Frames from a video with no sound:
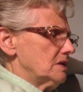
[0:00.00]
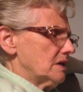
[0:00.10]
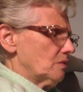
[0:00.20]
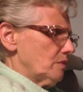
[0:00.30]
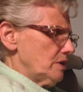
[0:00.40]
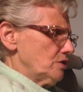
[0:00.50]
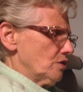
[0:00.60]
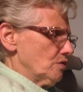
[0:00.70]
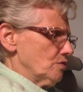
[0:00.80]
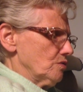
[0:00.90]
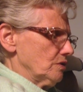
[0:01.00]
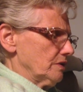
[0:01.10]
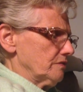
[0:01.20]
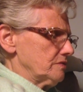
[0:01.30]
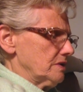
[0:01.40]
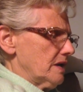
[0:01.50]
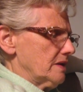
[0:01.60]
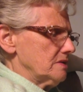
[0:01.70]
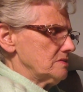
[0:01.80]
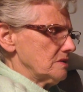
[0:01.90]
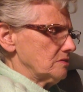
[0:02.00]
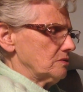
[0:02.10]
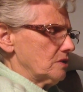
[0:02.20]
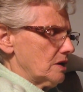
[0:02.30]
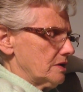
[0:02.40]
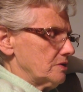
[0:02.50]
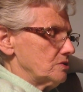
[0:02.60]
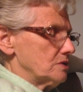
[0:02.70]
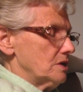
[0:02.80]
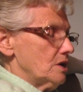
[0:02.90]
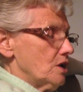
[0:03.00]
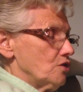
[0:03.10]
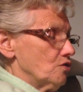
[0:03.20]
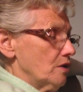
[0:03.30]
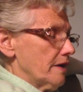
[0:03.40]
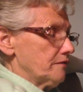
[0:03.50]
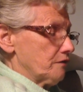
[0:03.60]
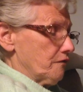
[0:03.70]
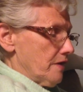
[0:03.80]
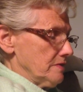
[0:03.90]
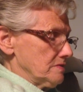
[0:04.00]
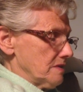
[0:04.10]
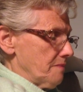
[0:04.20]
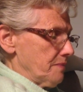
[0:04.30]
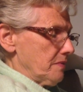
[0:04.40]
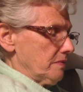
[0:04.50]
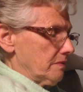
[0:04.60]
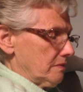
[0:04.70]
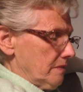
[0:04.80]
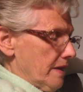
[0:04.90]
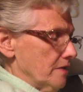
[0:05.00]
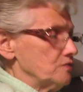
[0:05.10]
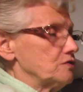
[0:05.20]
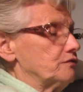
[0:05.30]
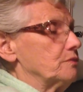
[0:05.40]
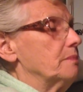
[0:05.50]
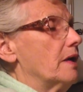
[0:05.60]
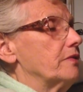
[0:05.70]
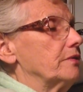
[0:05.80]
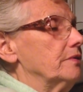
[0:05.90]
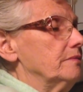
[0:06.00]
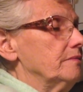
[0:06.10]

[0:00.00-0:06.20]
and we know who lives in Honeysuckle Cottage. You'll have to find something else for Mother.